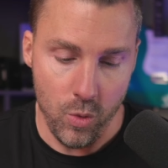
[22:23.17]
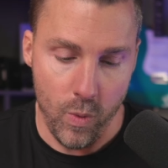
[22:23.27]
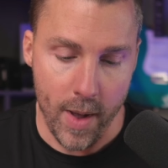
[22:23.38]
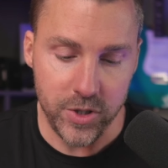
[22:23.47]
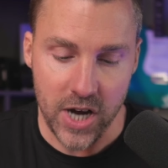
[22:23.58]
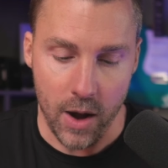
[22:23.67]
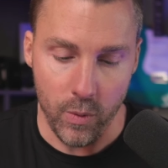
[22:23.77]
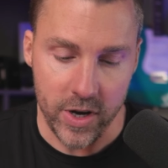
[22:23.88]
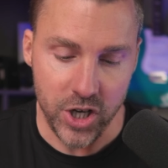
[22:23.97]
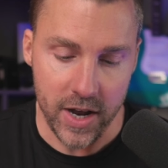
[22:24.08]
Web chat
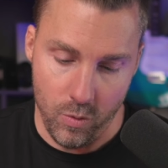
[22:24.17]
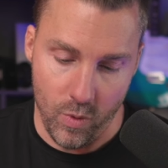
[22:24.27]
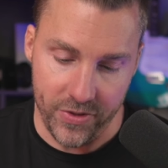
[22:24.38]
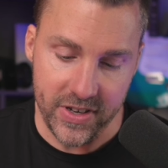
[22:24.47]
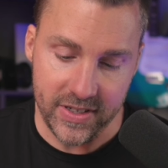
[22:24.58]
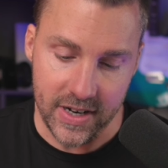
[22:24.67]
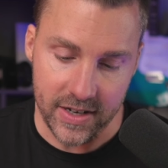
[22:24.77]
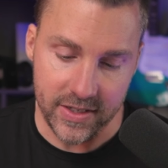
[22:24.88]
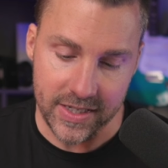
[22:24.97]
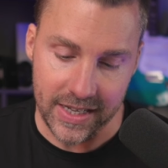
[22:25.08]
widget, what this
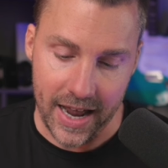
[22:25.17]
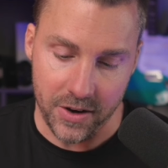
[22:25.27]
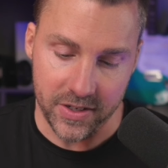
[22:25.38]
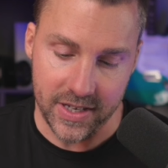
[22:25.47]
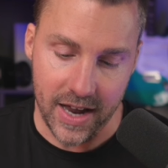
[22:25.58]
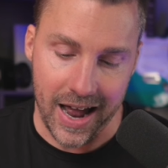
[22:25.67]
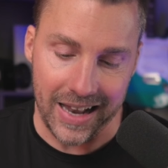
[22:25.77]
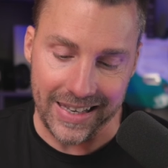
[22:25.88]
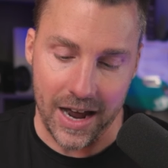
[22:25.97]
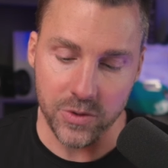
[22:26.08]
does is
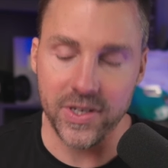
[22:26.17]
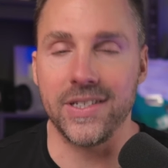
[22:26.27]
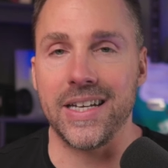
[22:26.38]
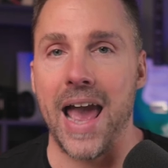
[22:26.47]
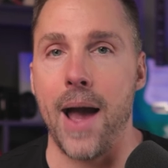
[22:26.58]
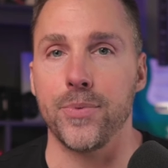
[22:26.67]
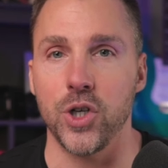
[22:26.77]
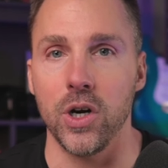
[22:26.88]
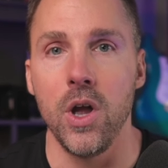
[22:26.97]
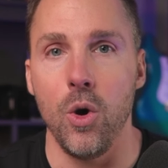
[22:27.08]
allows us to
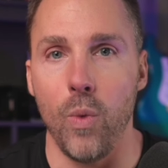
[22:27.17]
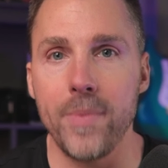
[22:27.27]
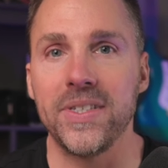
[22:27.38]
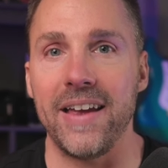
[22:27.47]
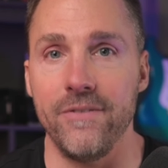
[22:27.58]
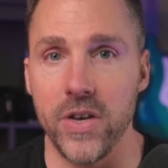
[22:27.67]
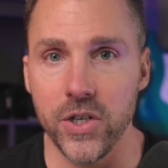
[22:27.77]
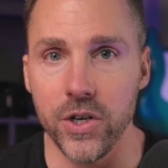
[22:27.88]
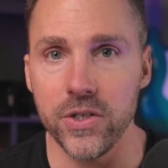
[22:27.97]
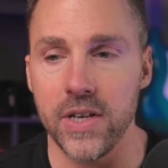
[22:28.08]
capture website
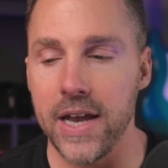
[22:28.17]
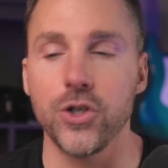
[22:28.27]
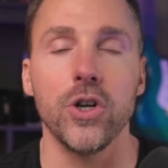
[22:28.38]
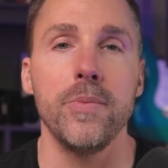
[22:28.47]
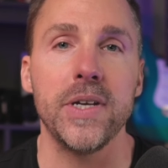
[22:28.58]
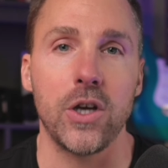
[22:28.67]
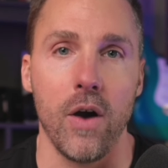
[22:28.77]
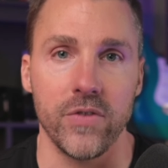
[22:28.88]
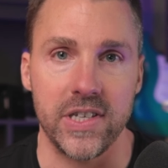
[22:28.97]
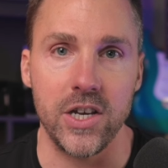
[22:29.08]
visitors and turn them into
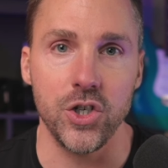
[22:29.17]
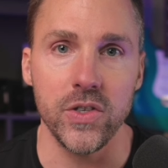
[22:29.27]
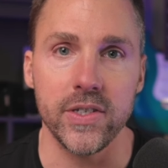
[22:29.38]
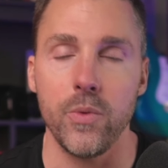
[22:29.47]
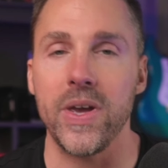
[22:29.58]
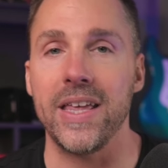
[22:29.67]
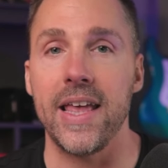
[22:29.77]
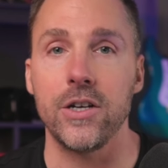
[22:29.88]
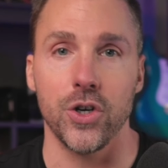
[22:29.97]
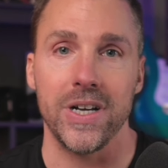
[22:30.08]
conversations that we can
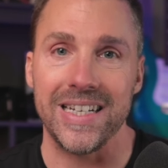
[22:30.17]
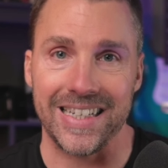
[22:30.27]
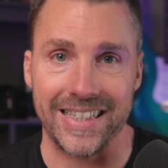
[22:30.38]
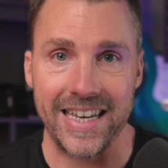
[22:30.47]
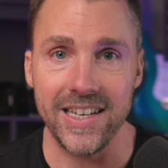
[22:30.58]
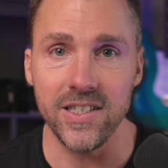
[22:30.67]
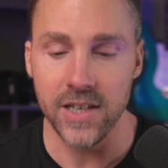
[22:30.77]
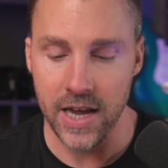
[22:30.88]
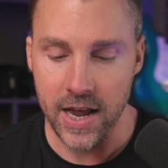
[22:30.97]
then turn into leads.